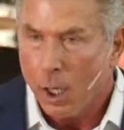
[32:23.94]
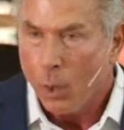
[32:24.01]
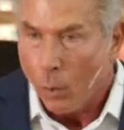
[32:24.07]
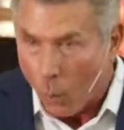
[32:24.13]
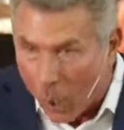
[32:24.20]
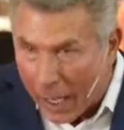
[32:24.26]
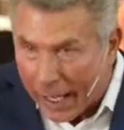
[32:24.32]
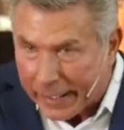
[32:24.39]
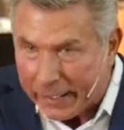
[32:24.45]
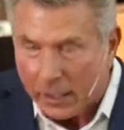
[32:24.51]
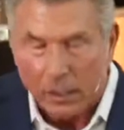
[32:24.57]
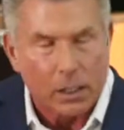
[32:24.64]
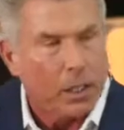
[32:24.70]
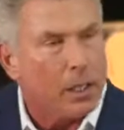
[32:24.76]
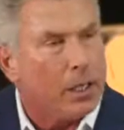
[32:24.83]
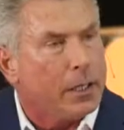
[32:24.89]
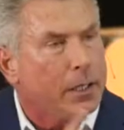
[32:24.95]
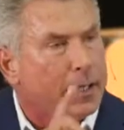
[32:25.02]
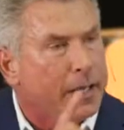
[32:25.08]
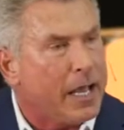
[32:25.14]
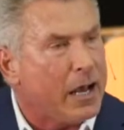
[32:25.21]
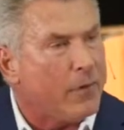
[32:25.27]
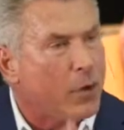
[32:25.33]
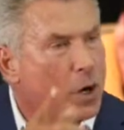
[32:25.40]
One,
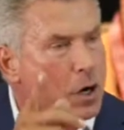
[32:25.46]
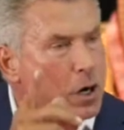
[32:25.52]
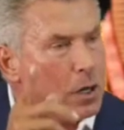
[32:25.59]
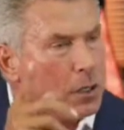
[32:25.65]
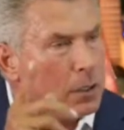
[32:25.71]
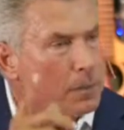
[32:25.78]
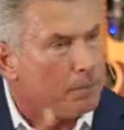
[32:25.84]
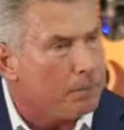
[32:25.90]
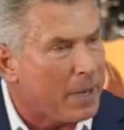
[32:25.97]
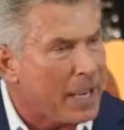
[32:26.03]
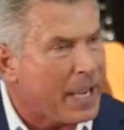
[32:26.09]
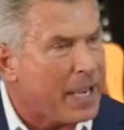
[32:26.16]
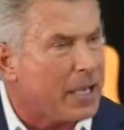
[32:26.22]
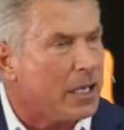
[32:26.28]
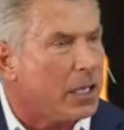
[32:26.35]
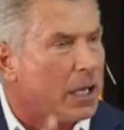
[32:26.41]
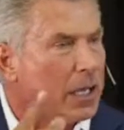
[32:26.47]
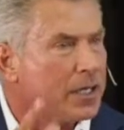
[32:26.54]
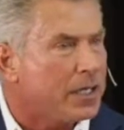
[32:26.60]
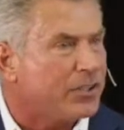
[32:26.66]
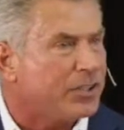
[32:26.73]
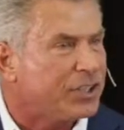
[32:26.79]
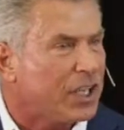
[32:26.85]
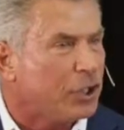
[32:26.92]
never make a
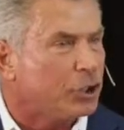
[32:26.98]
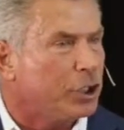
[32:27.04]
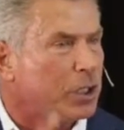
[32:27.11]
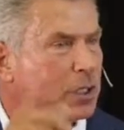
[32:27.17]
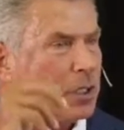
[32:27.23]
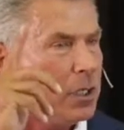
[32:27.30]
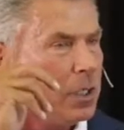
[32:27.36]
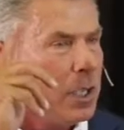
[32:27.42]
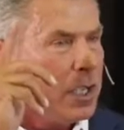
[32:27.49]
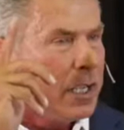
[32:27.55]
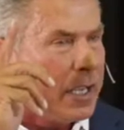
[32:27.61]
decision